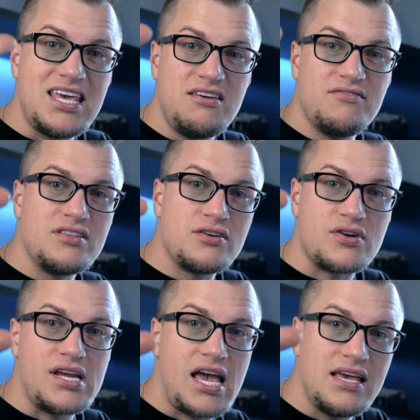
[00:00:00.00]
even
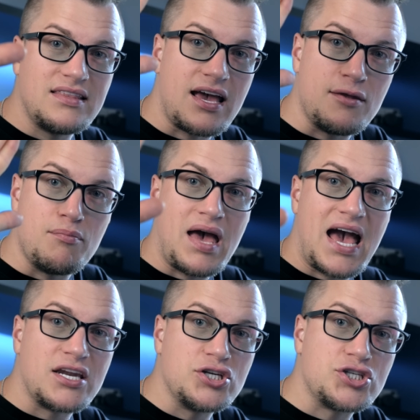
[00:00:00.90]
create and
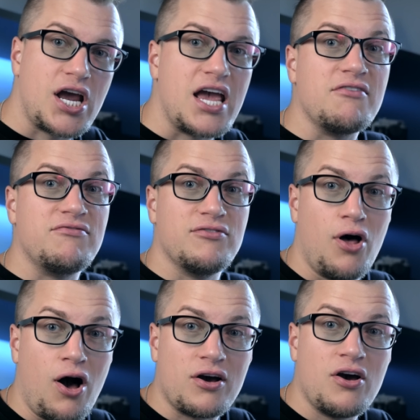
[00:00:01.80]
manage a
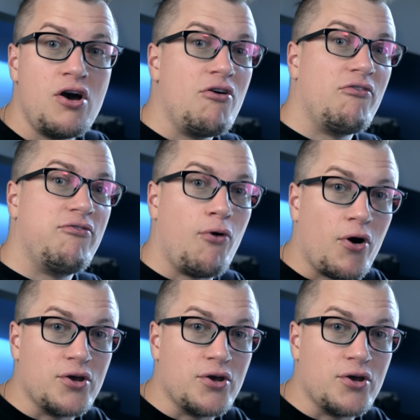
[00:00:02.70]
vlog for